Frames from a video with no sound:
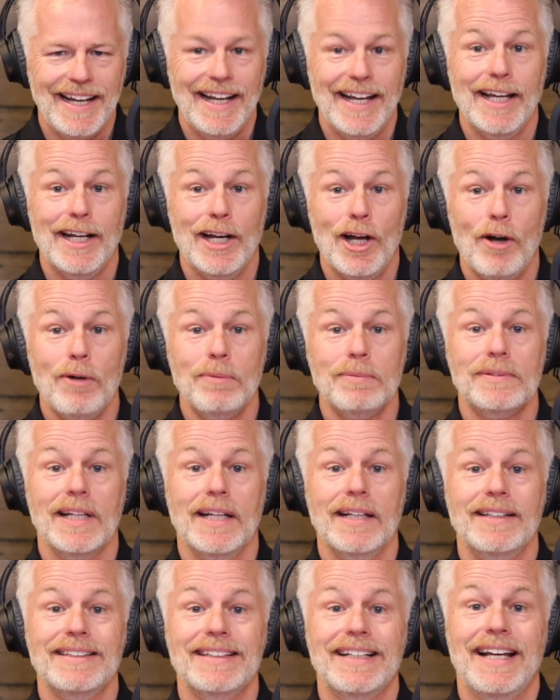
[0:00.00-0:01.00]
in hopes
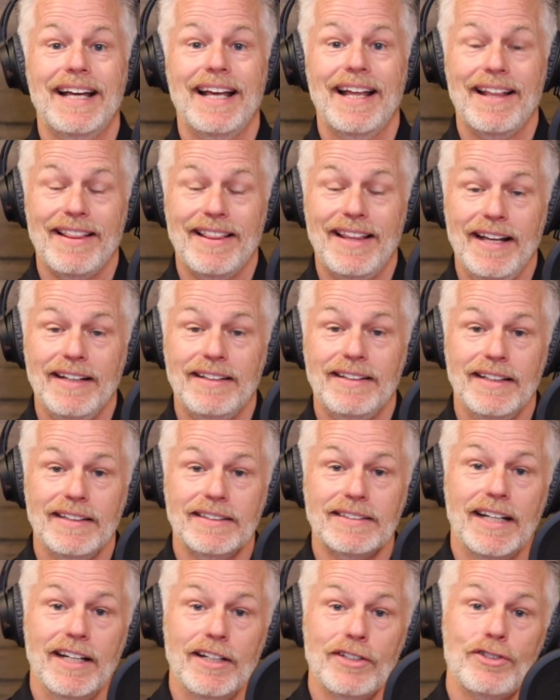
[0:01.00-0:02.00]
that
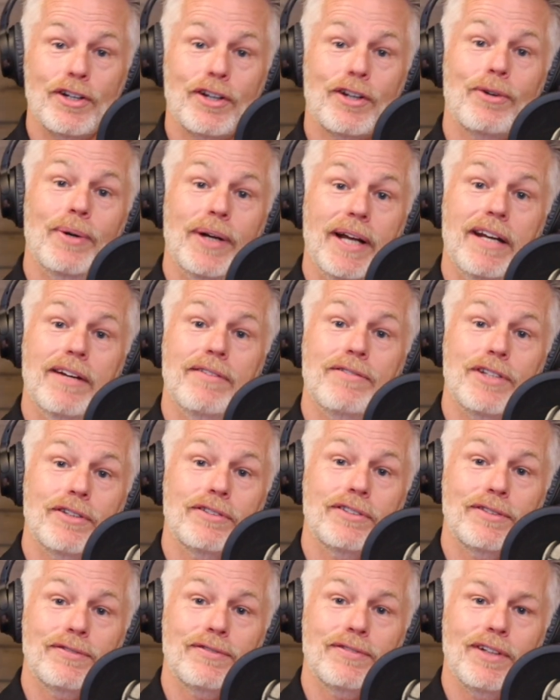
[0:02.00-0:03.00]
this gets your creative
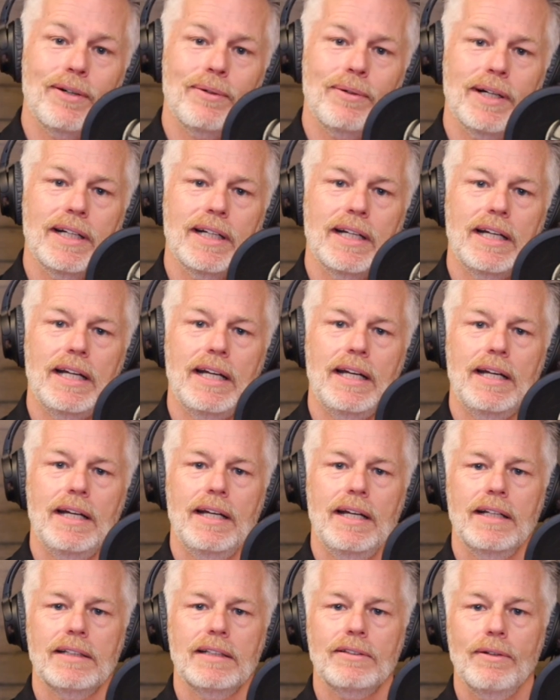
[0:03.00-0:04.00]
juices flowing,
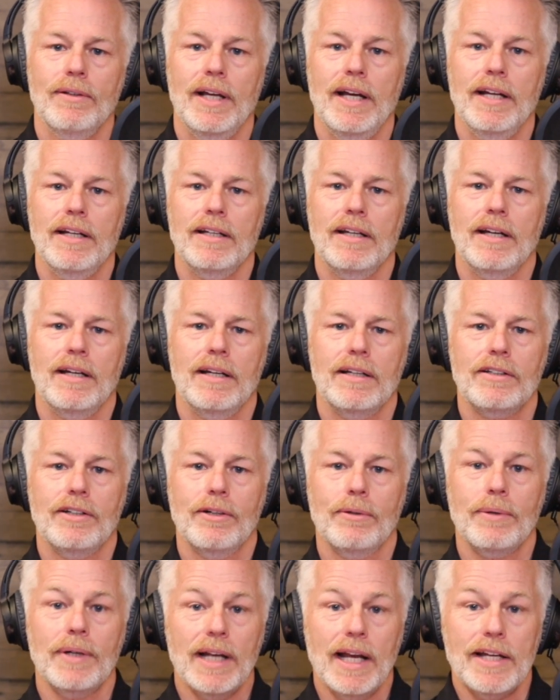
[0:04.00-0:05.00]
so that
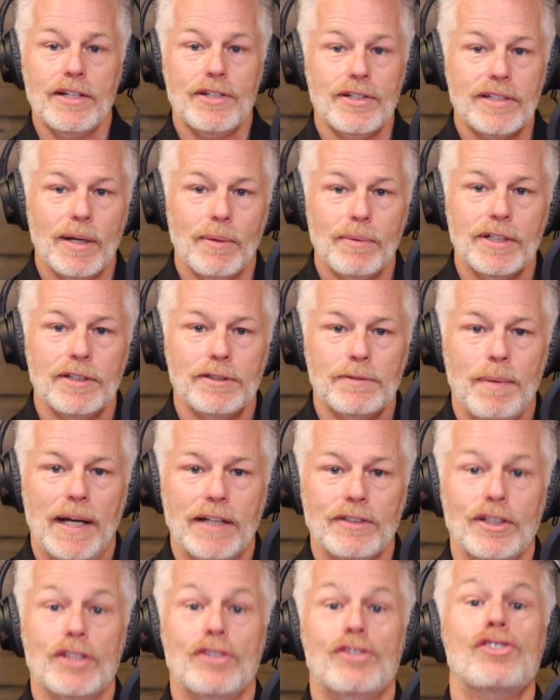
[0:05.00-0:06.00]
your relationship with your
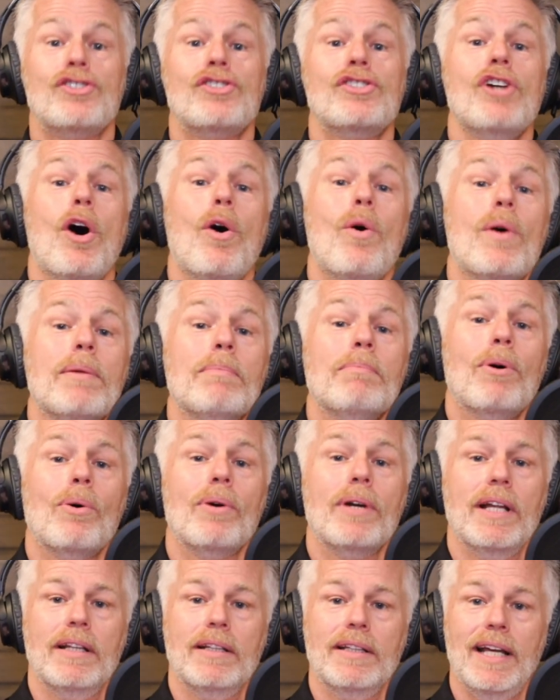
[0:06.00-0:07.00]
spouse is so
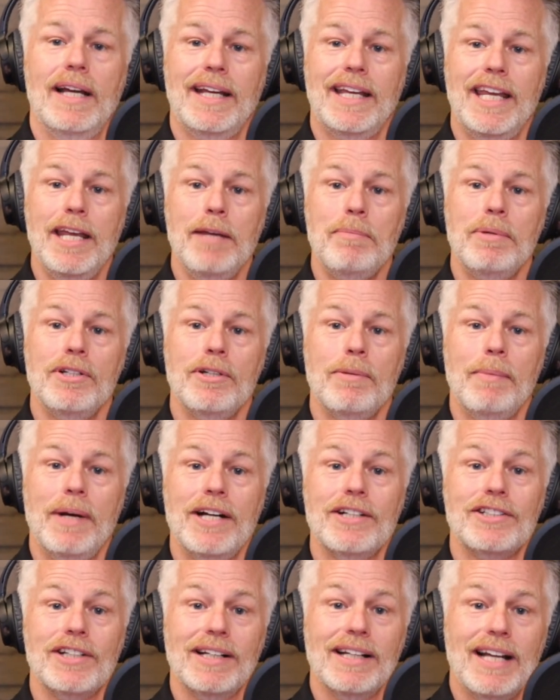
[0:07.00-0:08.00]
important that keeping your
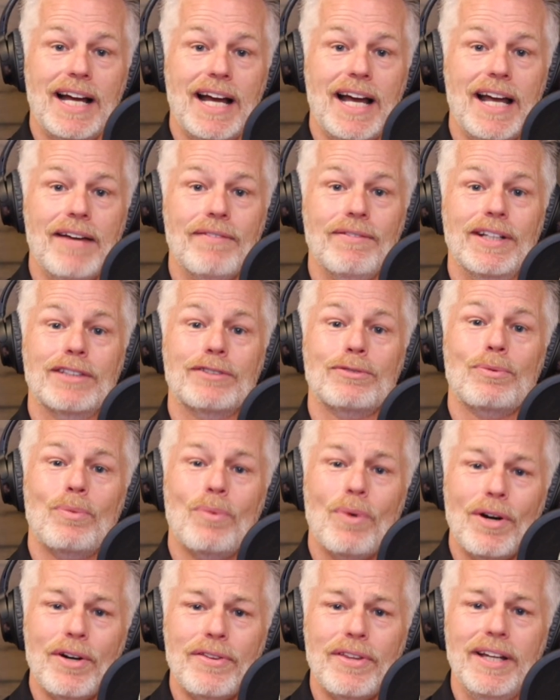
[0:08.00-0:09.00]
marriage alive is
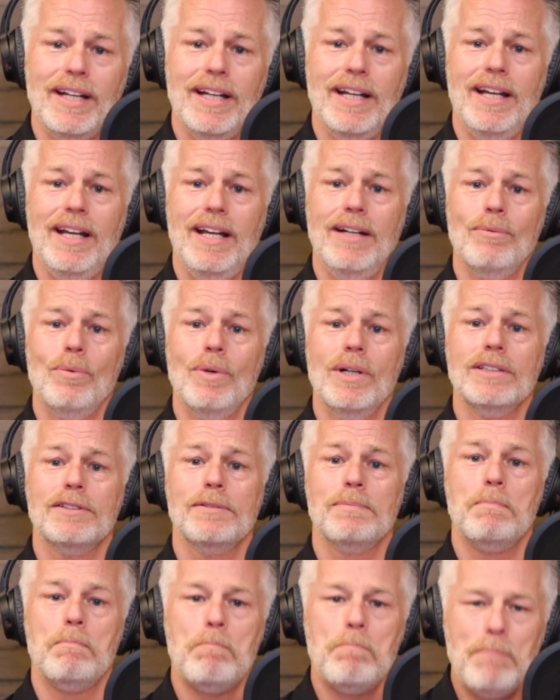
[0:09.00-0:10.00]
worth it and
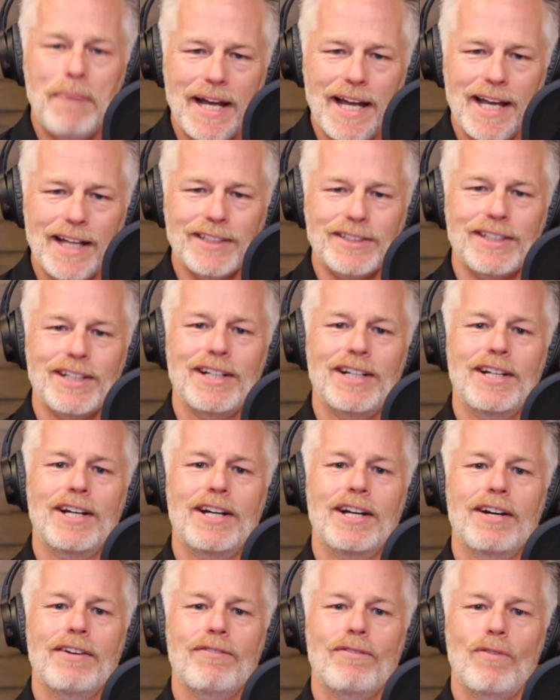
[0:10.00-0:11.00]
what's best
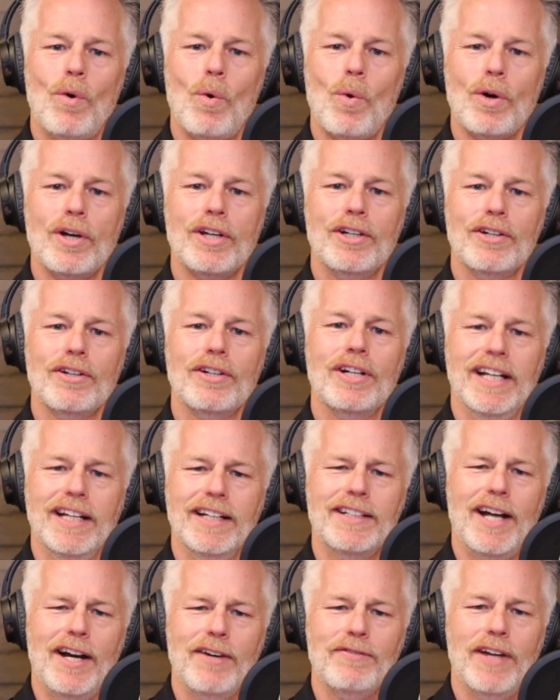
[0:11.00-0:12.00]
for your
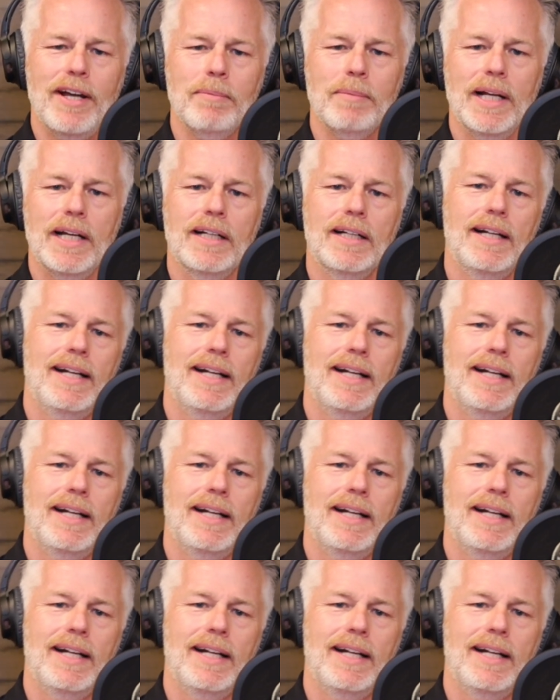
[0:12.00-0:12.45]
entire family.